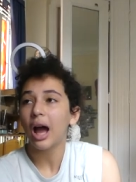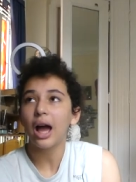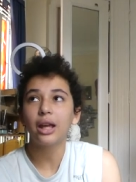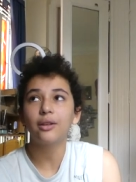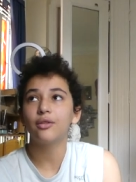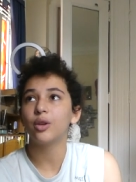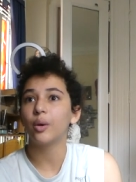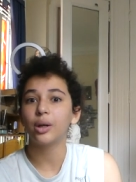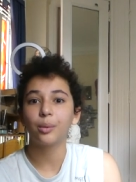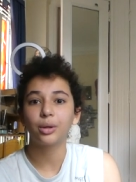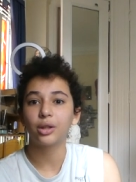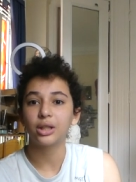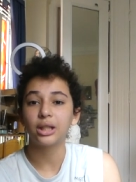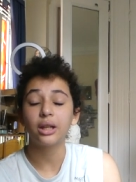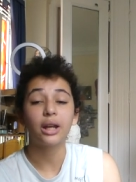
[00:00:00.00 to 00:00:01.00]
I have no idea what
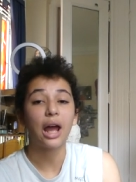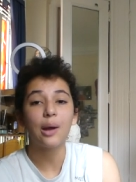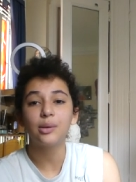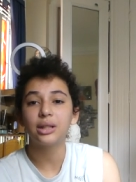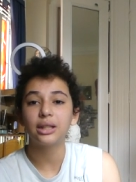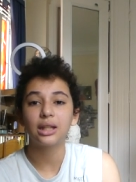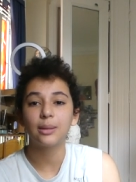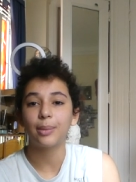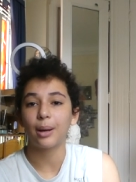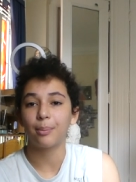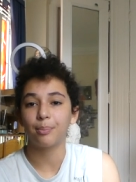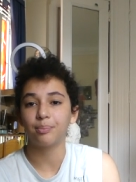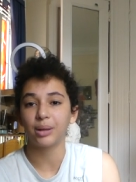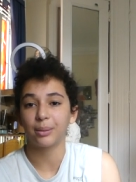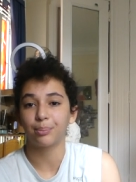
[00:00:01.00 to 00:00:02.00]
they said. I was thinking about,
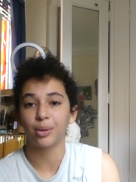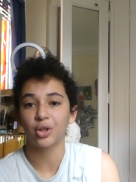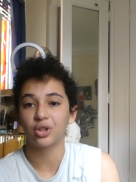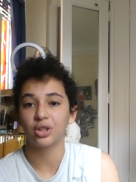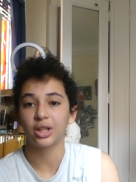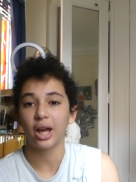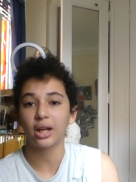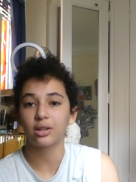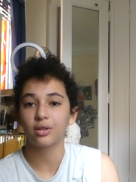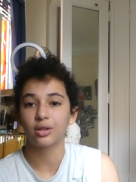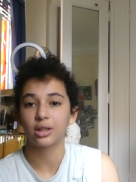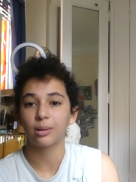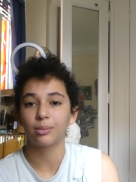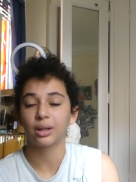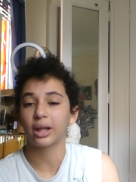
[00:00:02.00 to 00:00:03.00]
like, Percy Jackson or
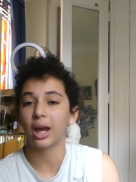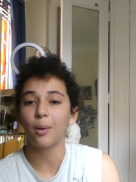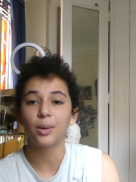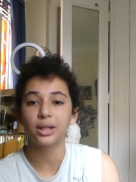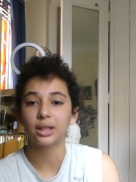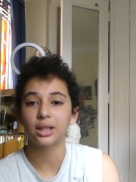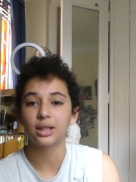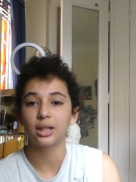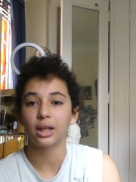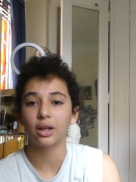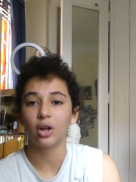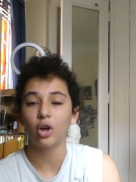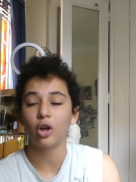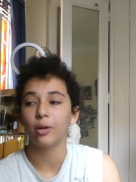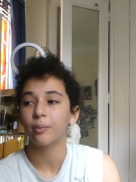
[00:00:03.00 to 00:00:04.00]
something. Like, I wasn't listening at
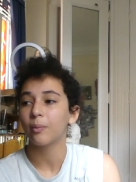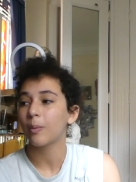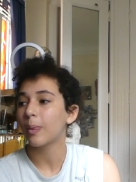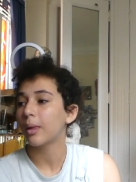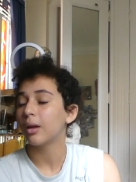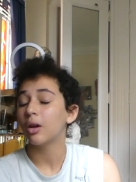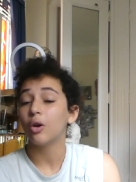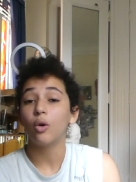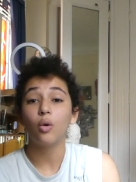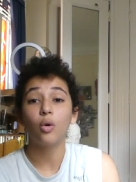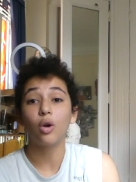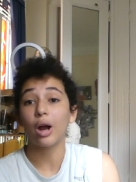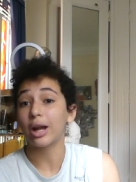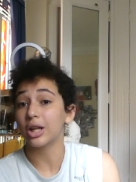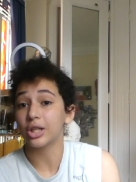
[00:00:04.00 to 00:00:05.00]
all.
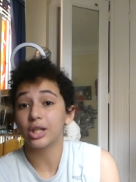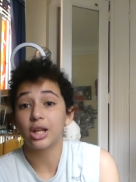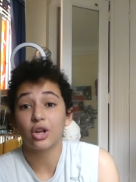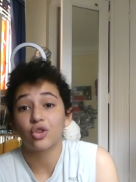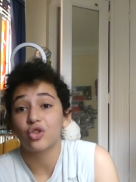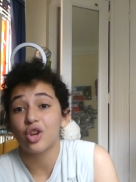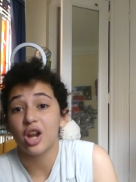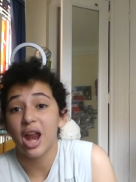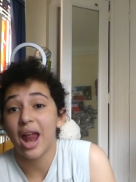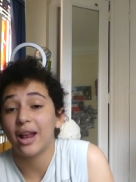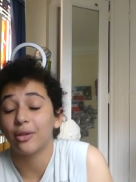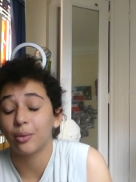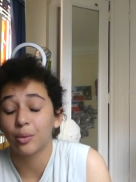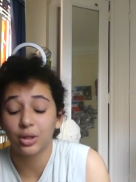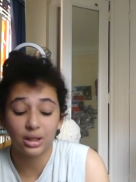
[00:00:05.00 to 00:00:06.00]
Or I just didn't understand any
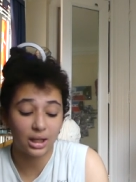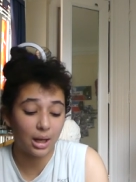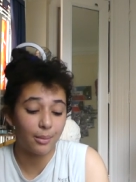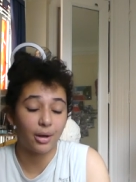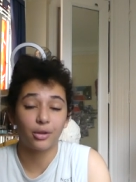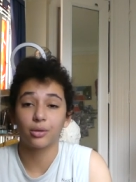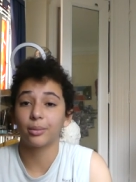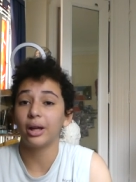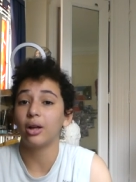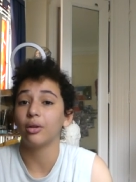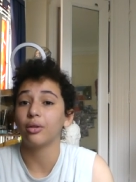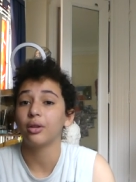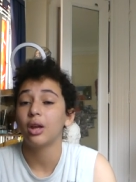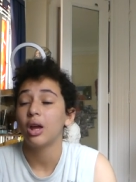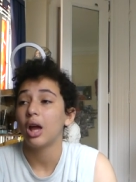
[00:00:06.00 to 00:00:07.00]
of the words that came out of their
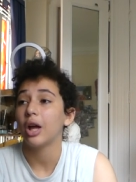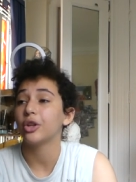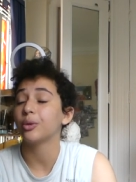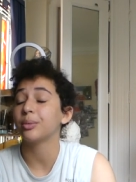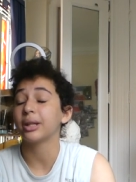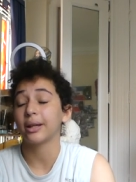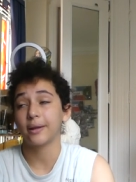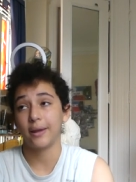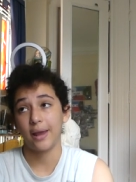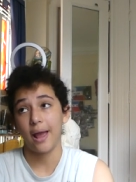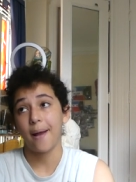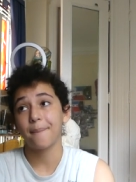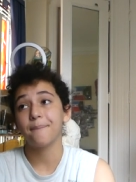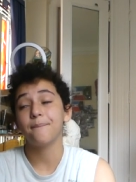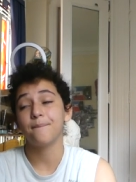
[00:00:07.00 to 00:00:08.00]
mouth. And so I'm like,
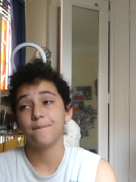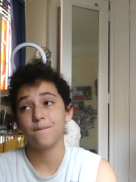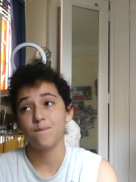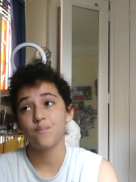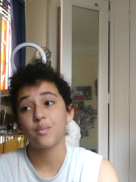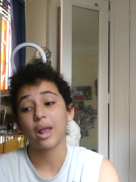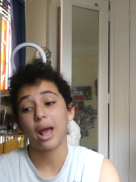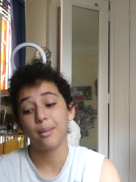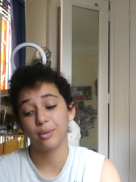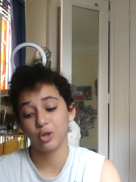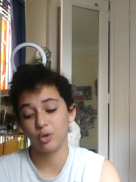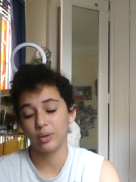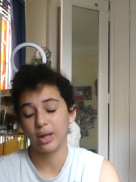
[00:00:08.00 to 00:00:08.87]
yeah, I'm gonna do